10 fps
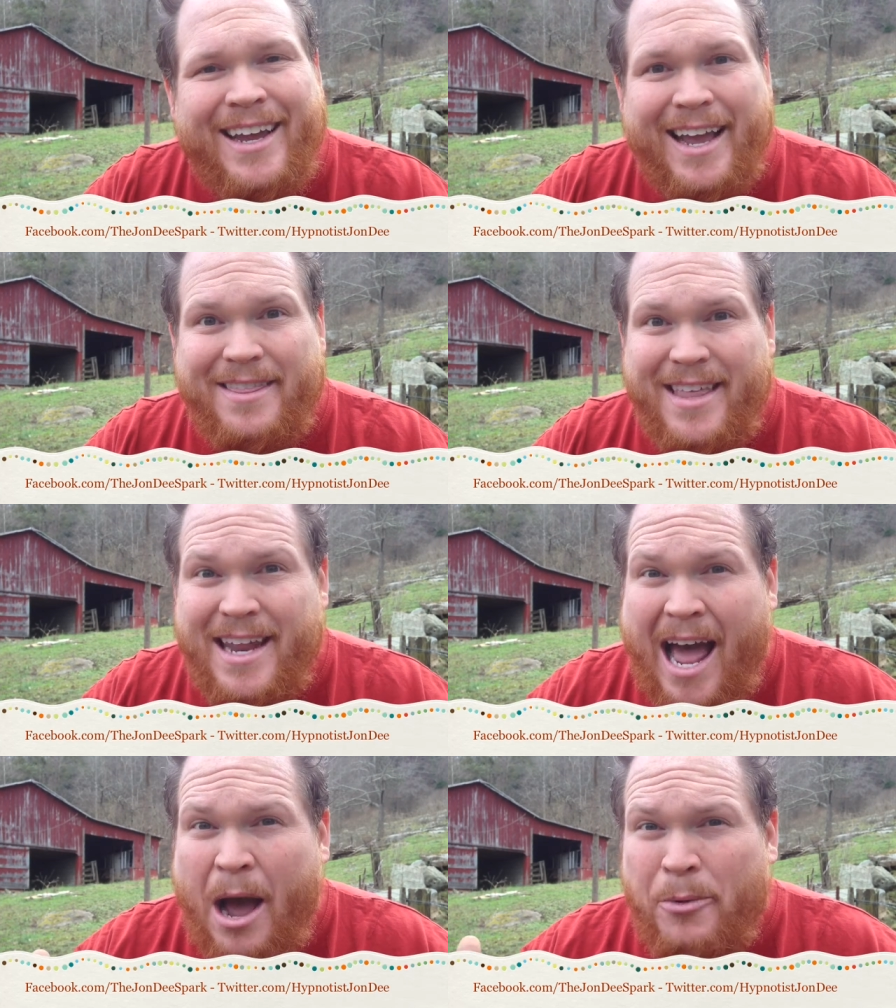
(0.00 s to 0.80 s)
And
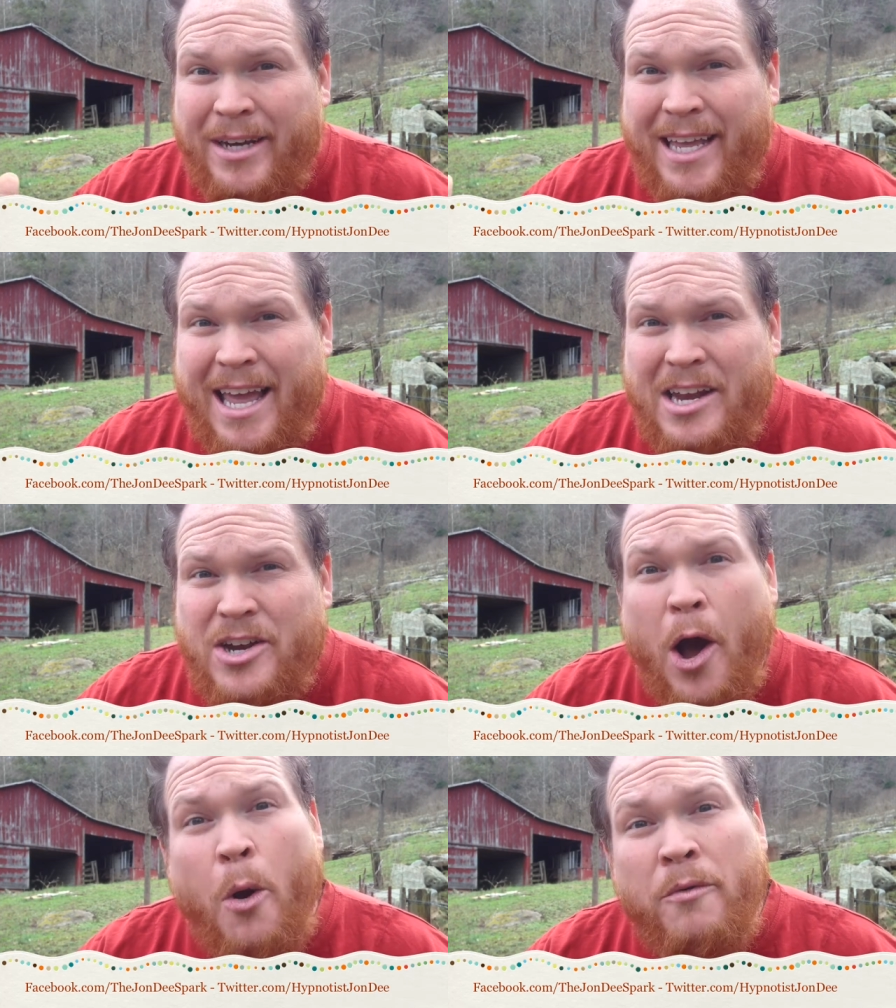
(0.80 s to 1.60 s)
then I would get
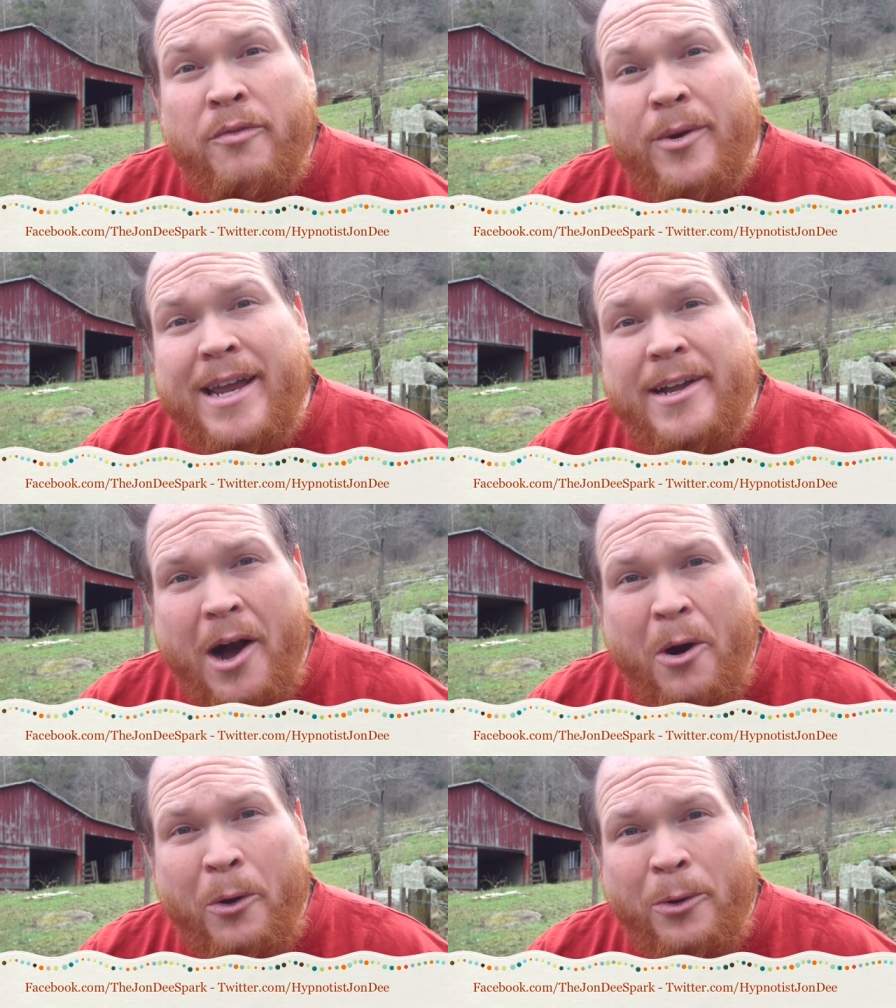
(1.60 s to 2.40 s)
no free
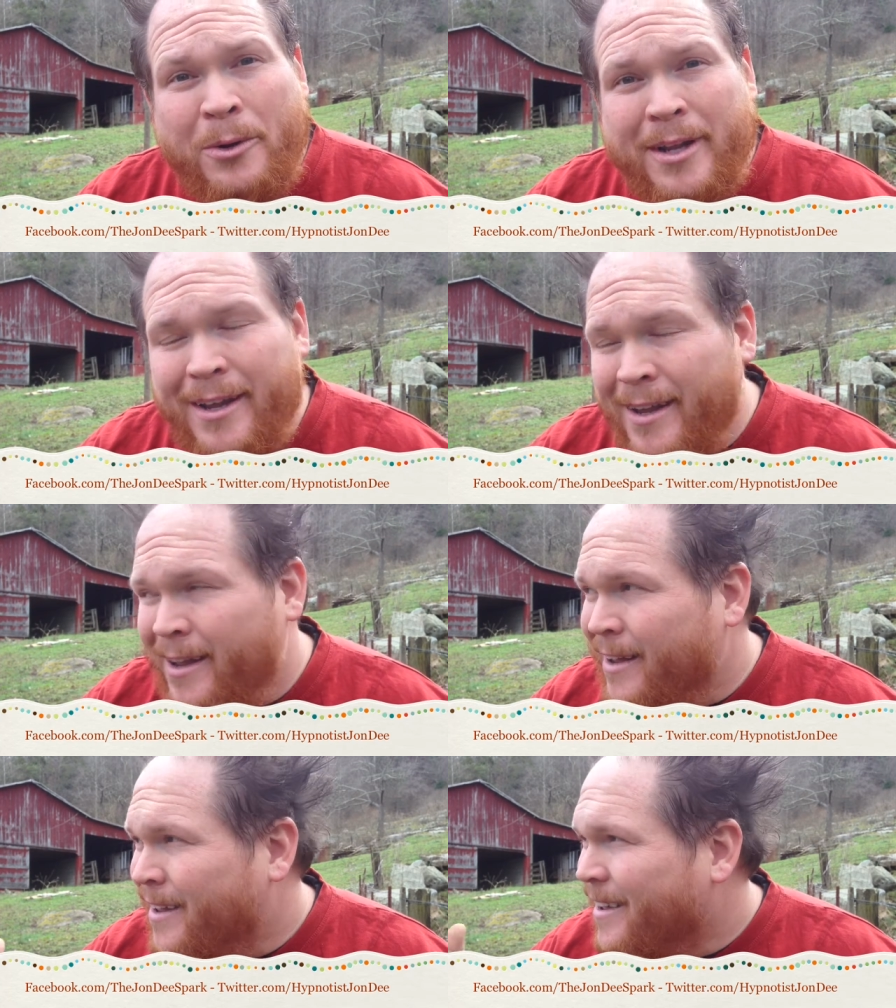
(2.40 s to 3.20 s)
gold
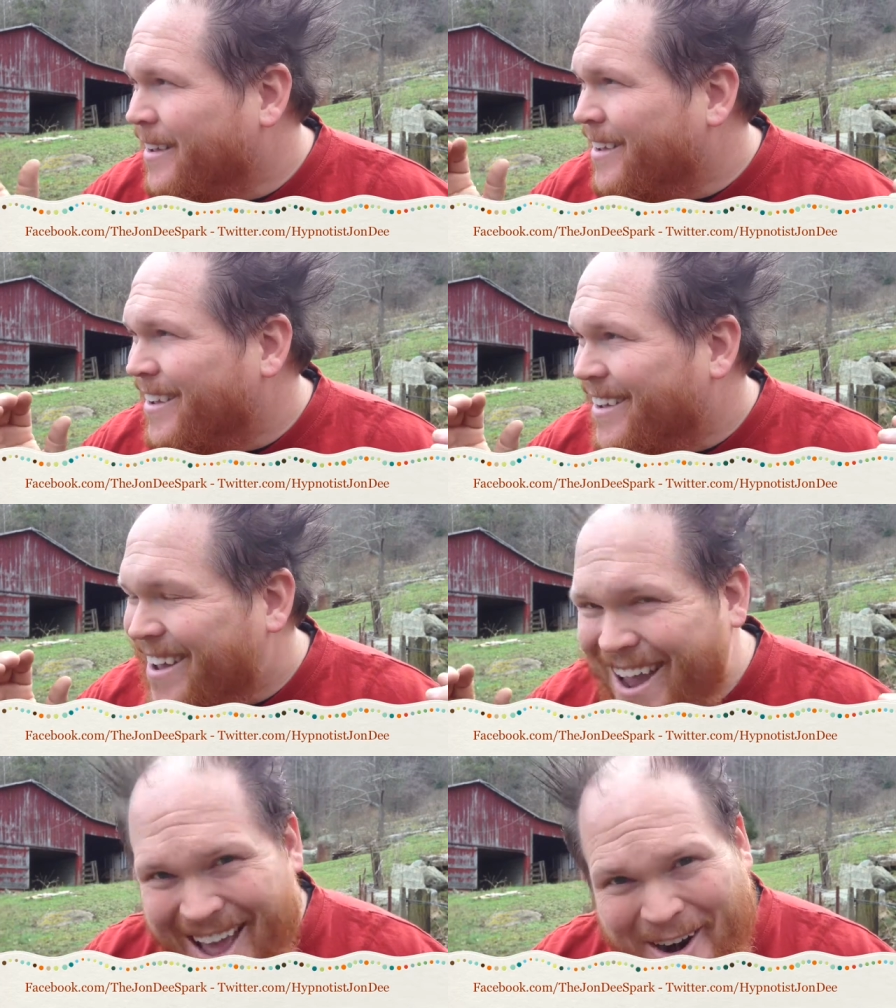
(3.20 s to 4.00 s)

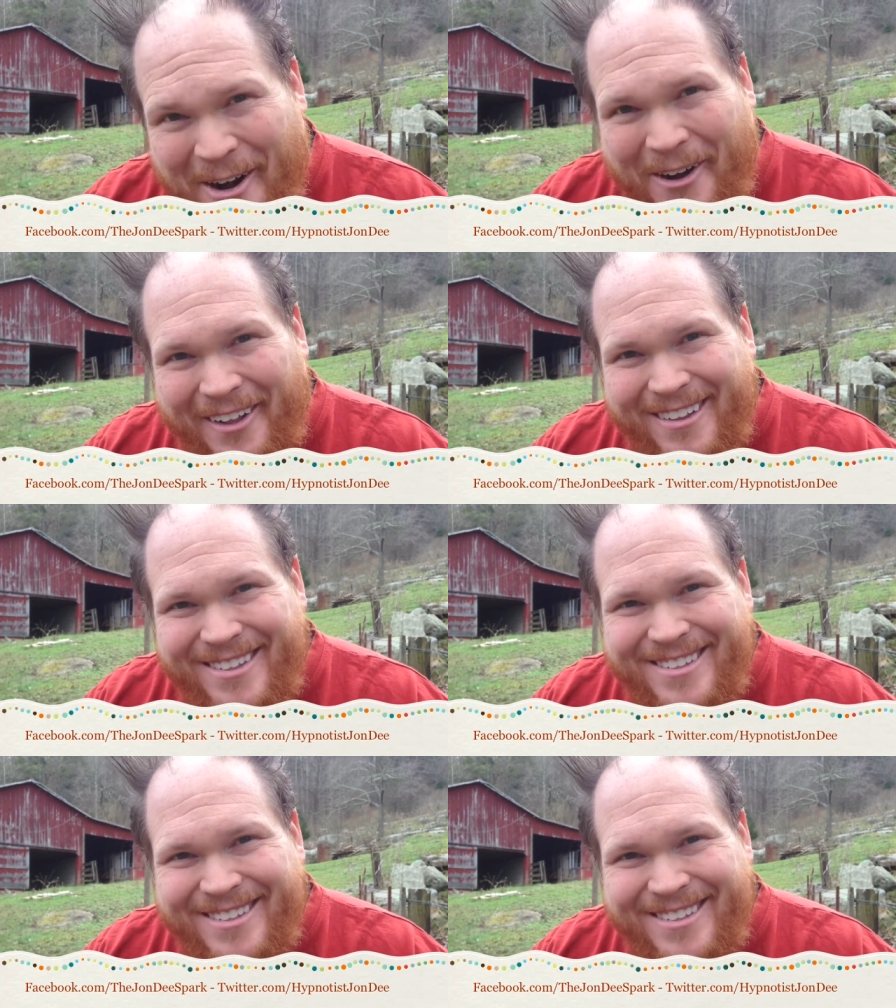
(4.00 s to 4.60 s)
at all."